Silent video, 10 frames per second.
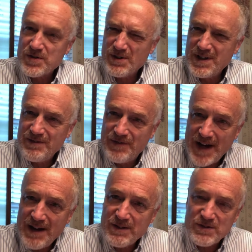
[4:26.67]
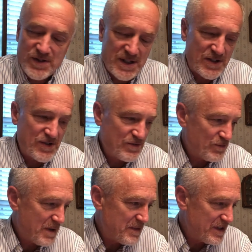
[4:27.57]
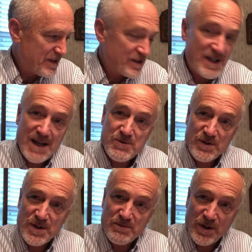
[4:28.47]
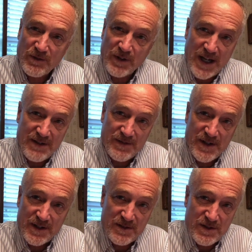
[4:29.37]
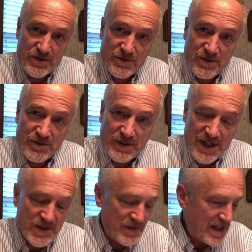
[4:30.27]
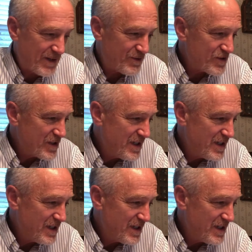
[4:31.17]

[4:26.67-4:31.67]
So he values these women. Their names are in the book of life. They're true Christ followers.